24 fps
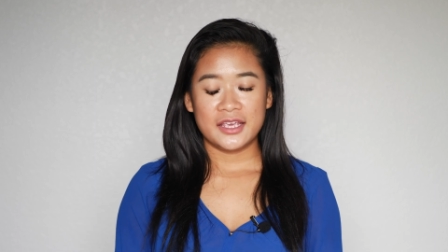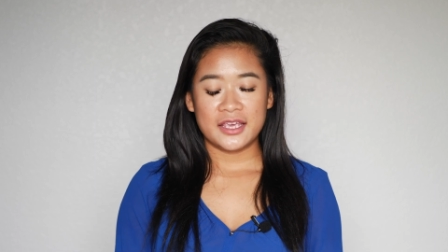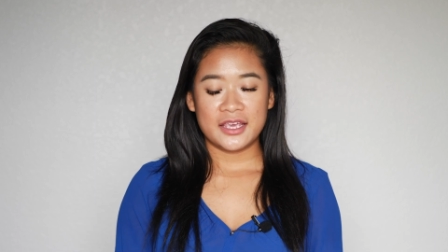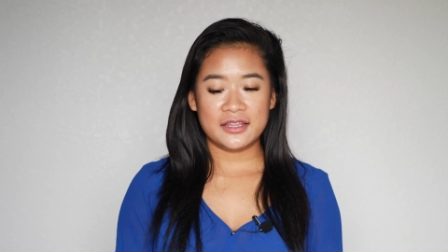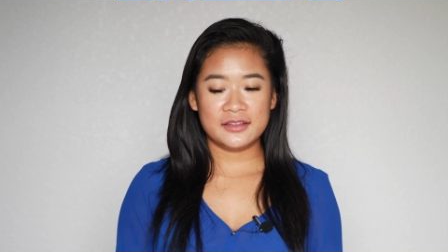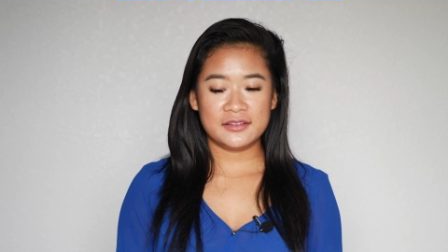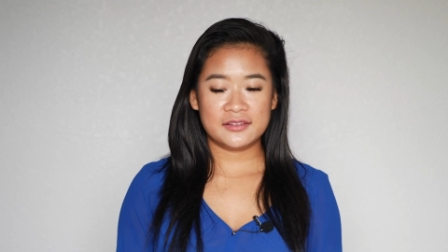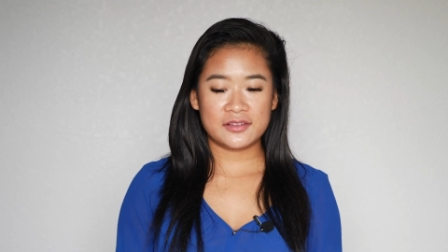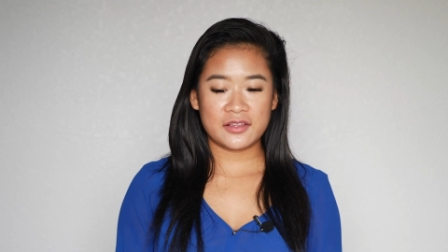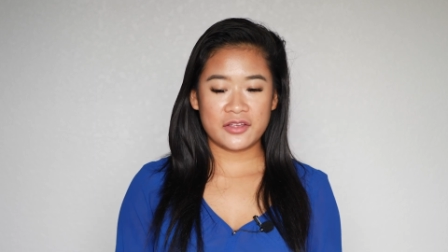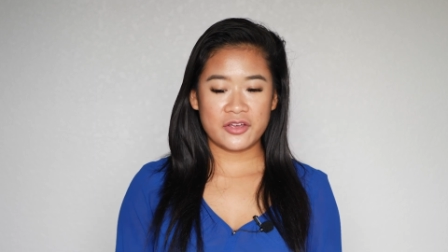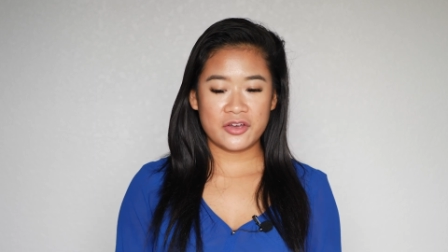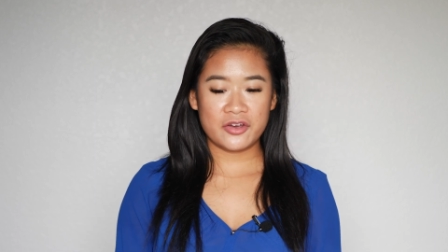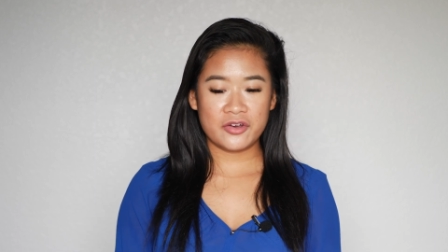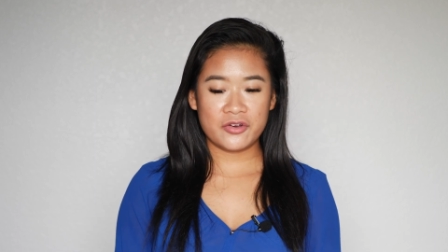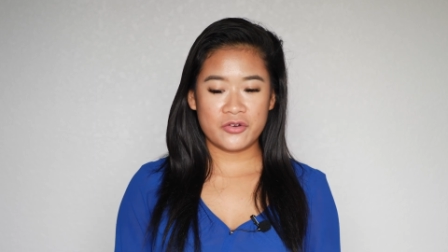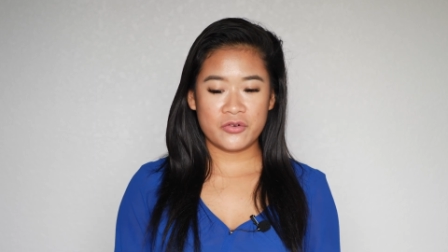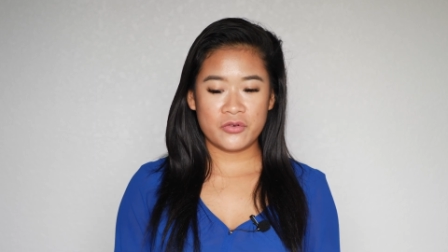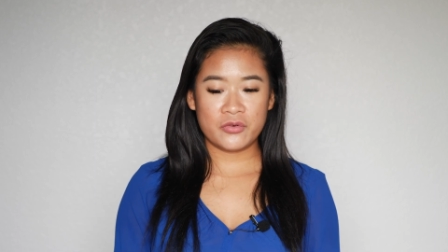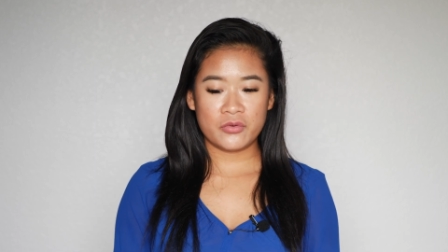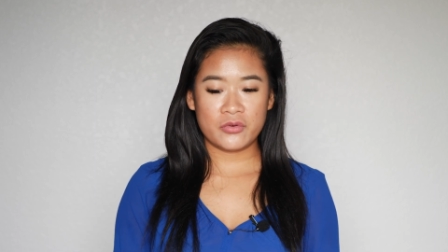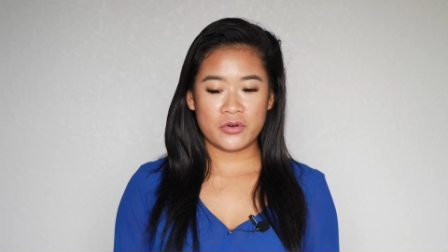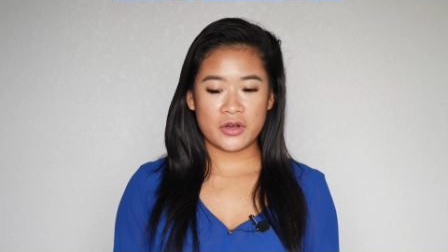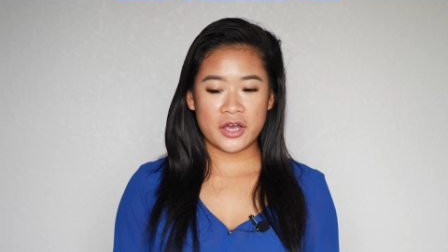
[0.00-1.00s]
And
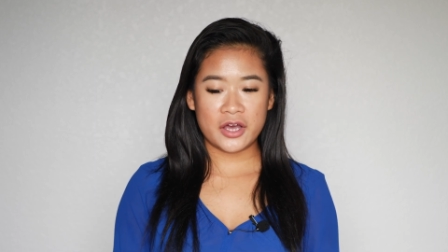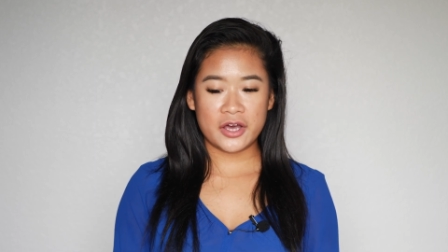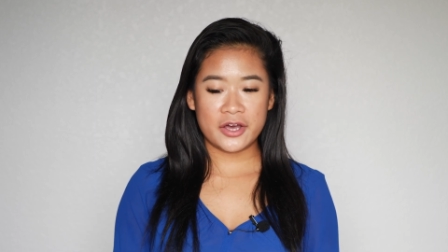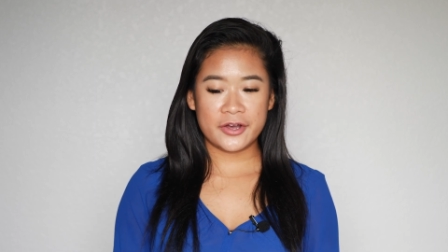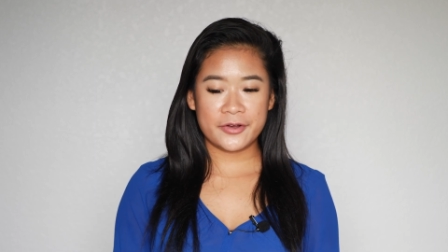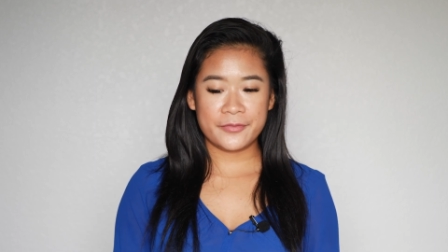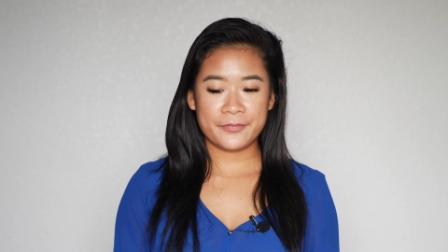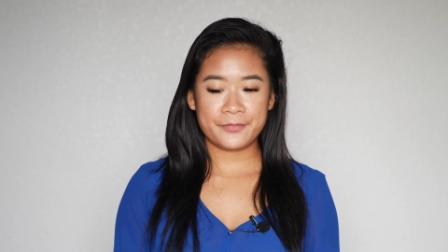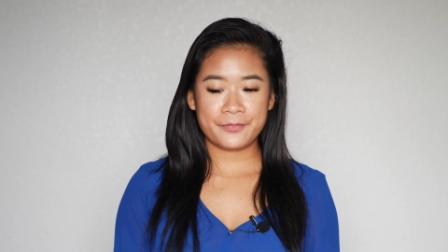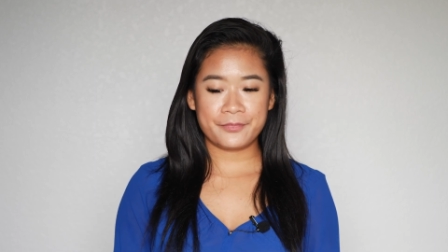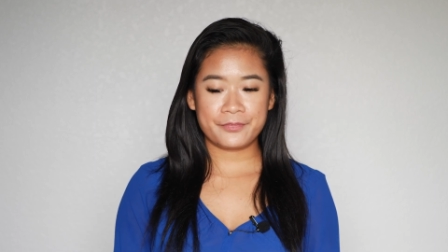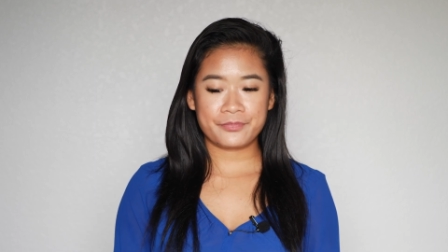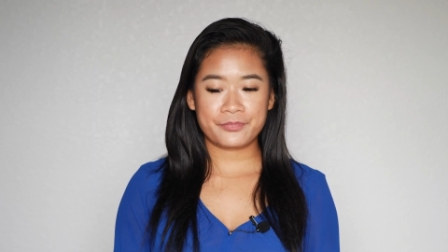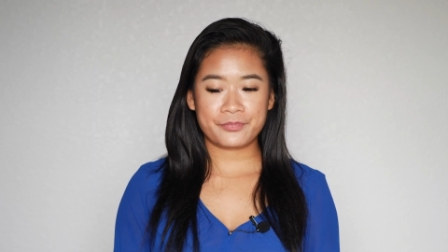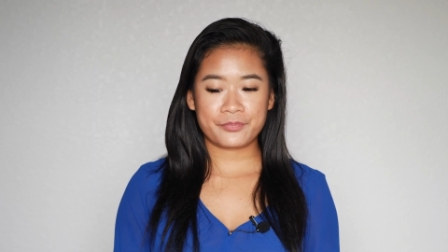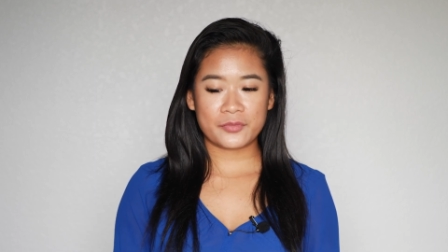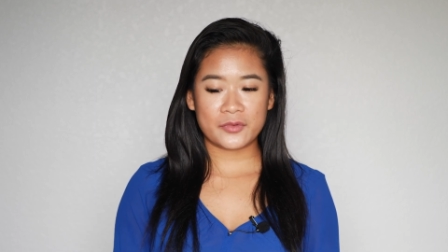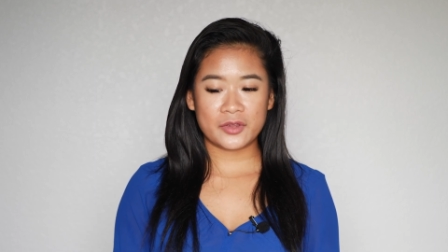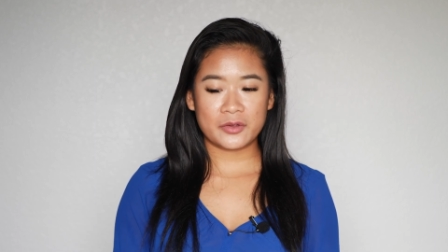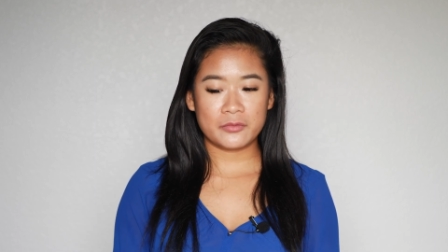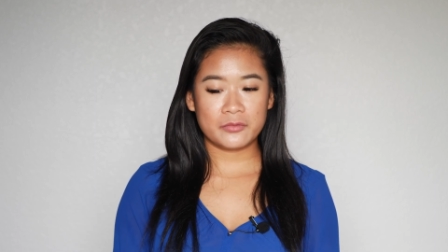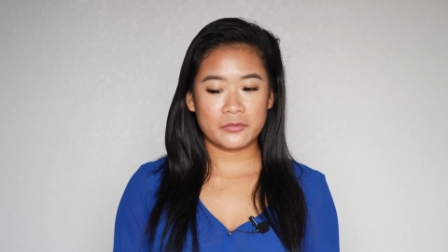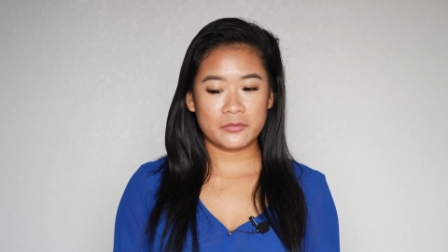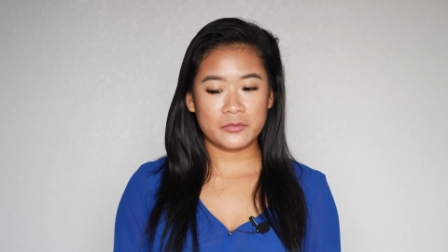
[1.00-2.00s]
so
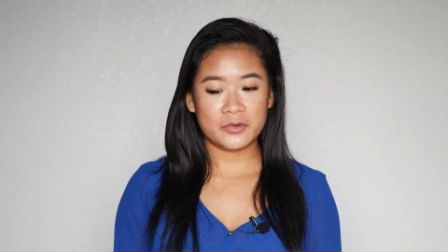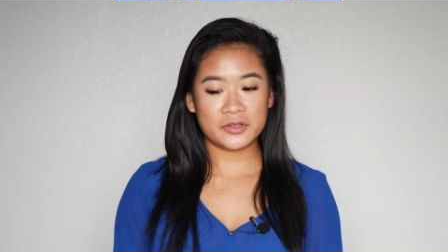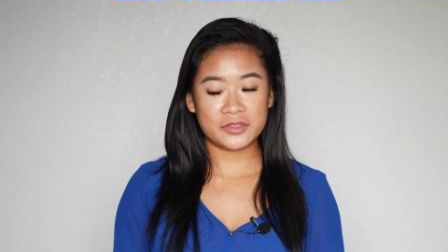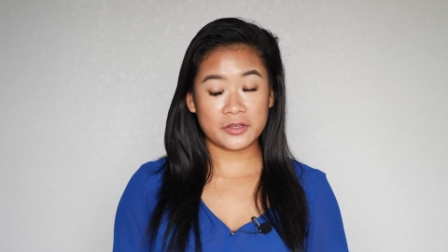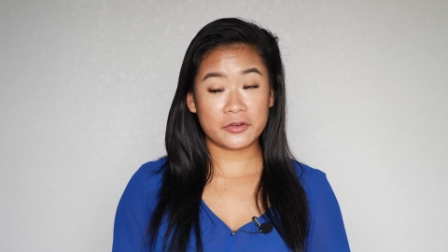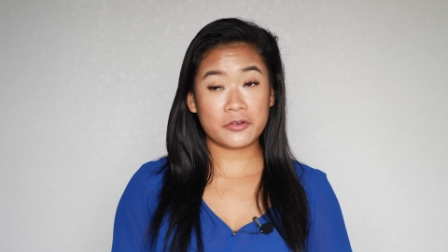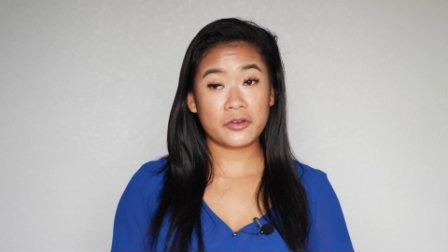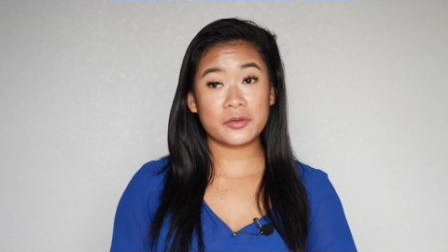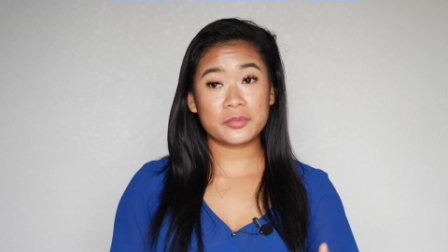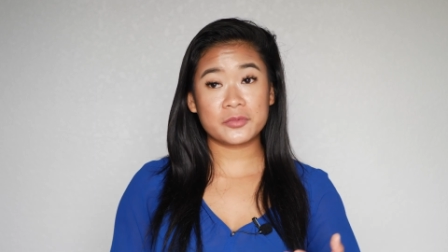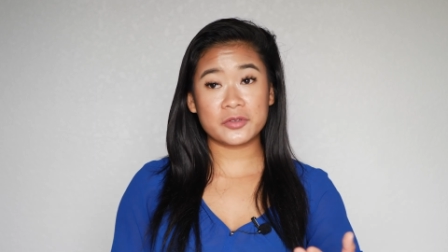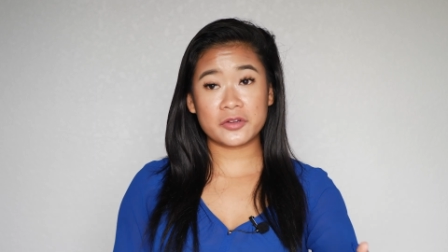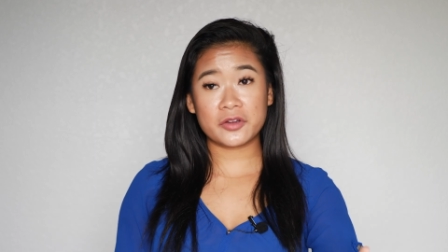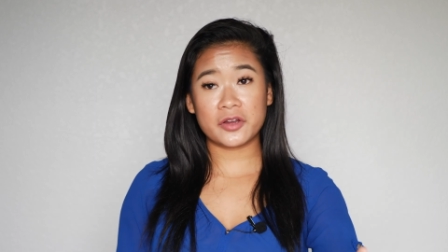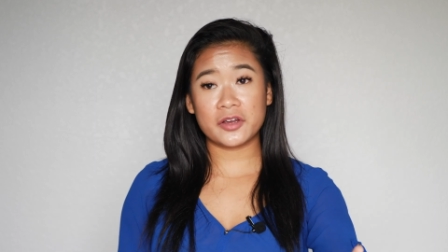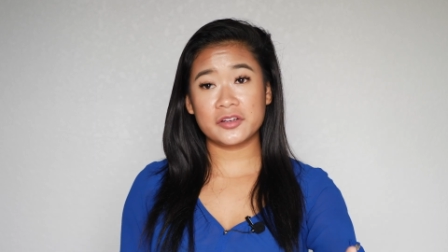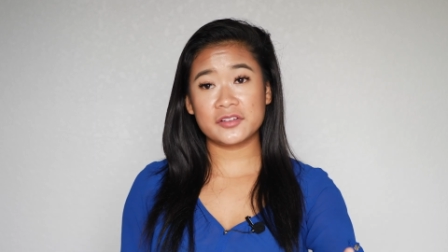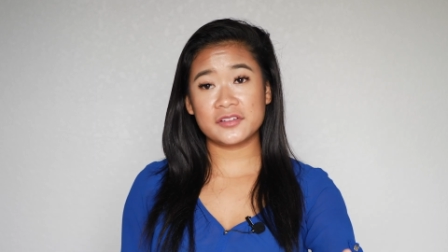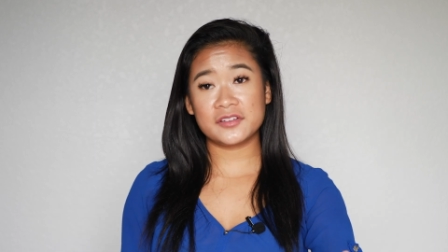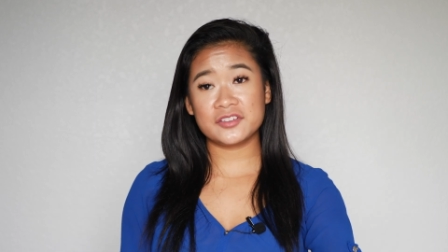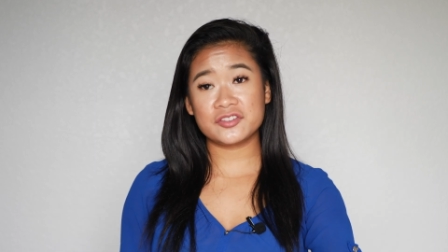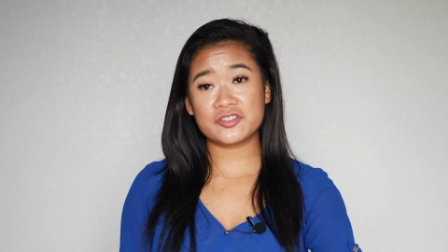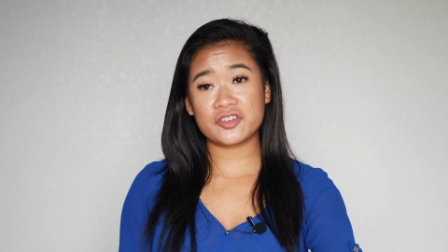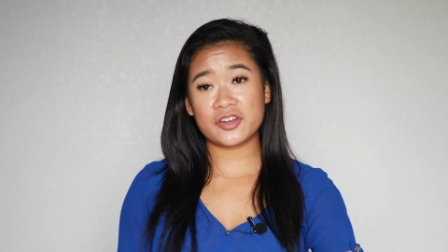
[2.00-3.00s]
with the
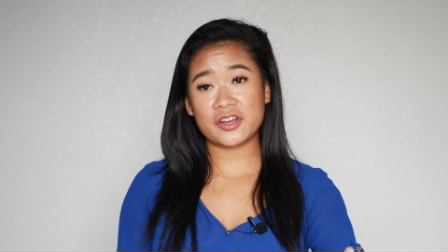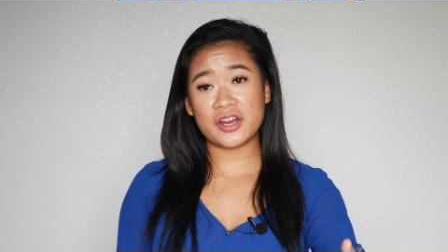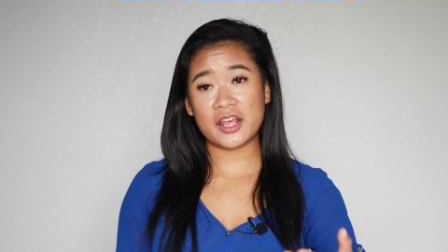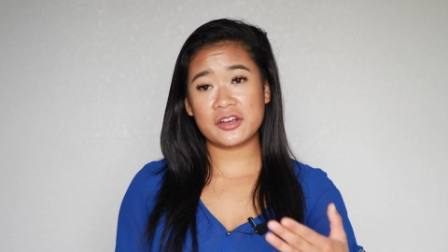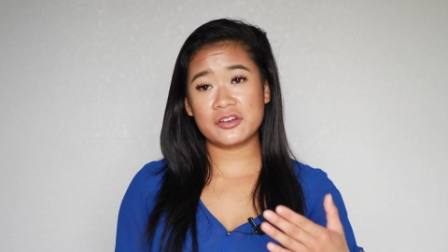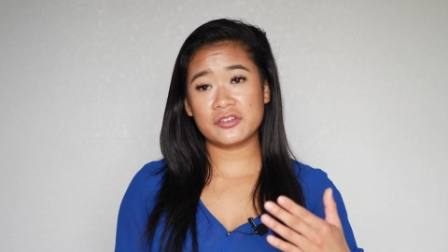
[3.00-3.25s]
cryptocurrency journey,